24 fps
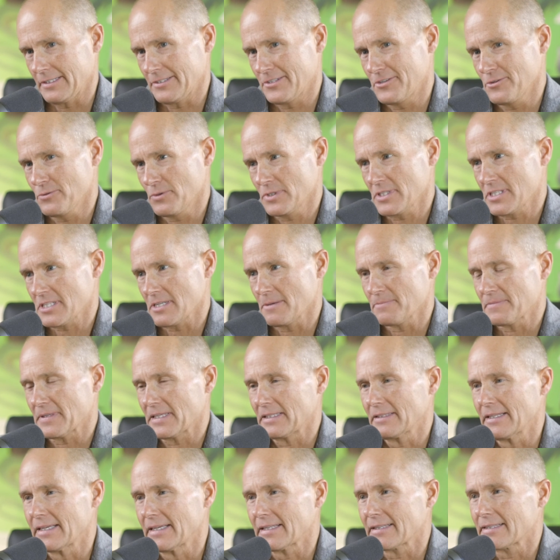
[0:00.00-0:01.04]
and doing
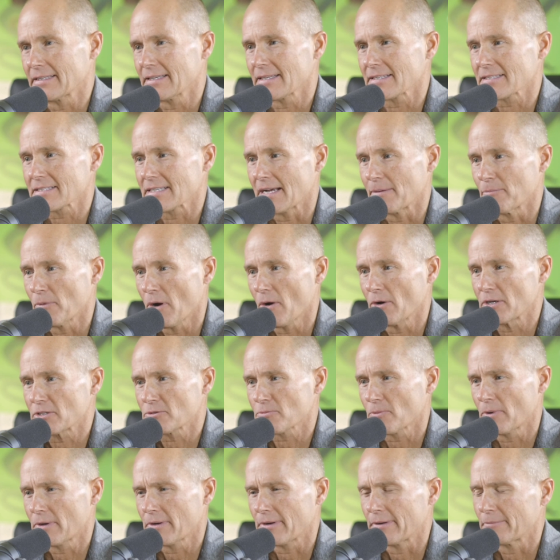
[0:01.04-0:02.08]
something like this, I'm always
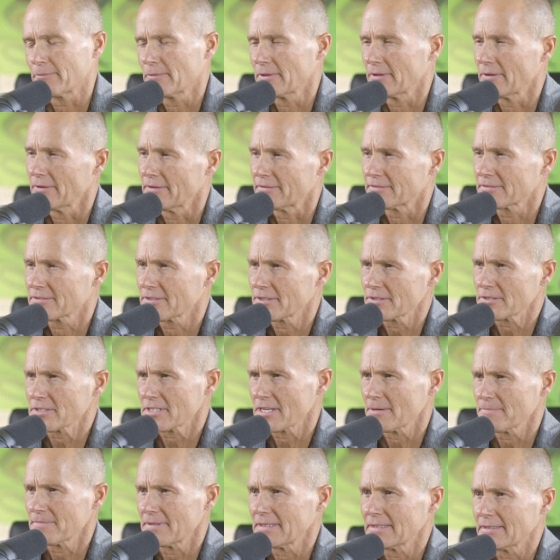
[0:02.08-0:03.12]
wondering, well, is there
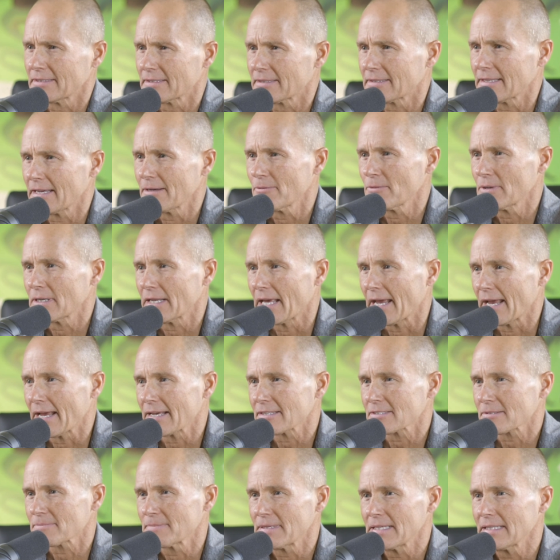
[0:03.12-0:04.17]
something that they want to
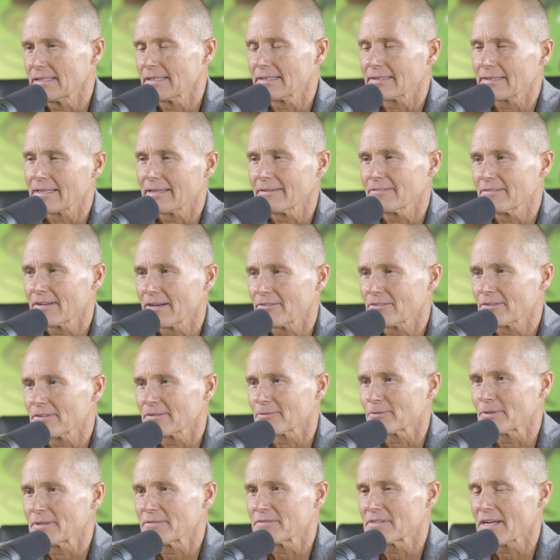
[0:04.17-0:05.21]
ask me that
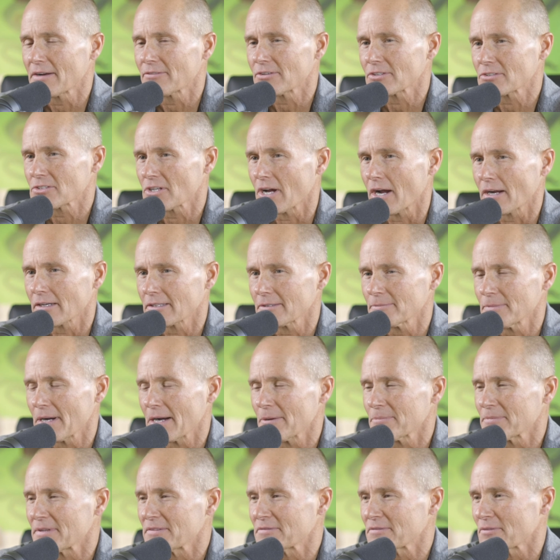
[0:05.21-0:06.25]
we've never talked
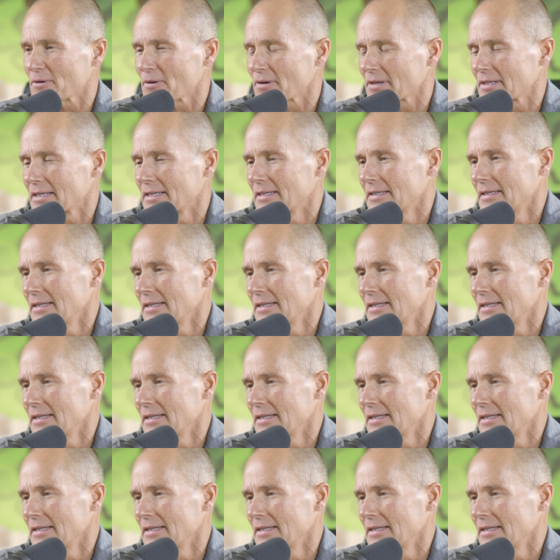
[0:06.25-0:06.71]
about before?